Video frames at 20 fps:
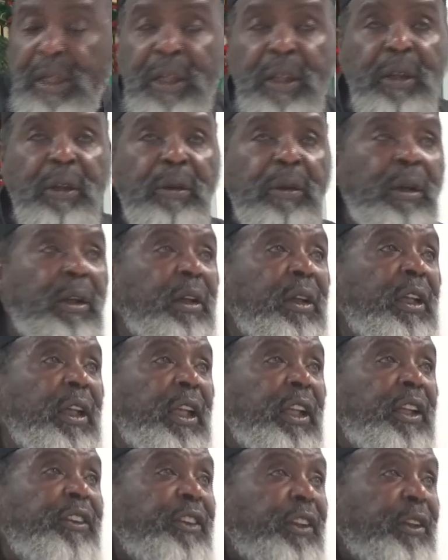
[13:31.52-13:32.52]
Well,
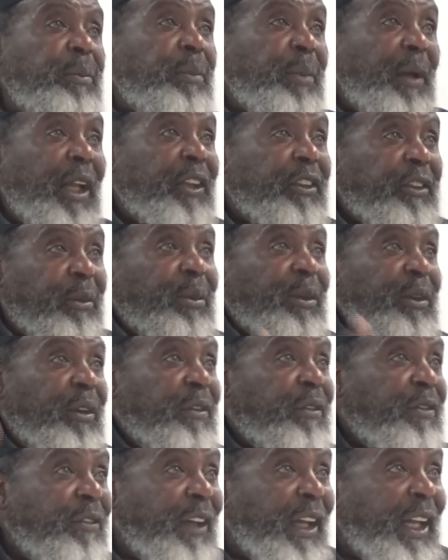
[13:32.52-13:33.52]
is it possible to
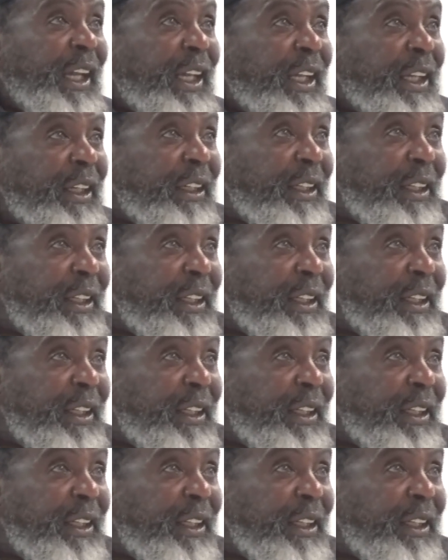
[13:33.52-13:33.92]
find